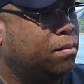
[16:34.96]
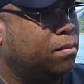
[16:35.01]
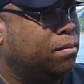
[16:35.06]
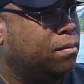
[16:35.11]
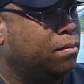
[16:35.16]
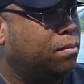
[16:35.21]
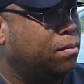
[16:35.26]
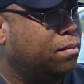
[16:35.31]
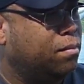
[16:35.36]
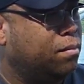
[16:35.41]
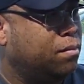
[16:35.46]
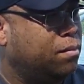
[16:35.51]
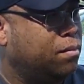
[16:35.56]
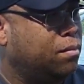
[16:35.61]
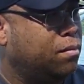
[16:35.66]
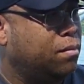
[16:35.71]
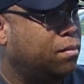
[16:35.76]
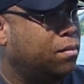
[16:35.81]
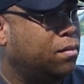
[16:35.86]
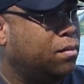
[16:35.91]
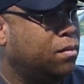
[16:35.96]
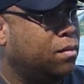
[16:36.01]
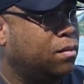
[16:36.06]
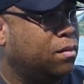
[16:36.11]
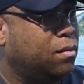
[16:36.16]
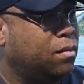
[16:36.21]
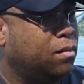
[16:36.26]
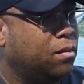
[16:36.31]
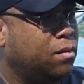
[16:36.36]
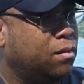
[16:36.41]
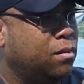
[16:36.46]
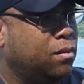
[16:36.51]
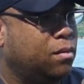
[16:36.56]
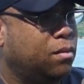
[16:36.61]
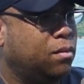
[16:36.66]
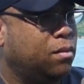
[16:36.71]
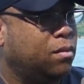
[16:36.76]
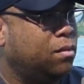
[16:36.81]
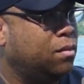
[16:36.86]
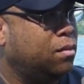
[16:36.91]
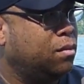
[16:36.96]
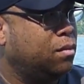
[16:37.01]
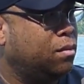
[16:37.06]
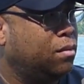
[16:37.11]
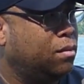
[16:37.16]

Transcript: [no speech]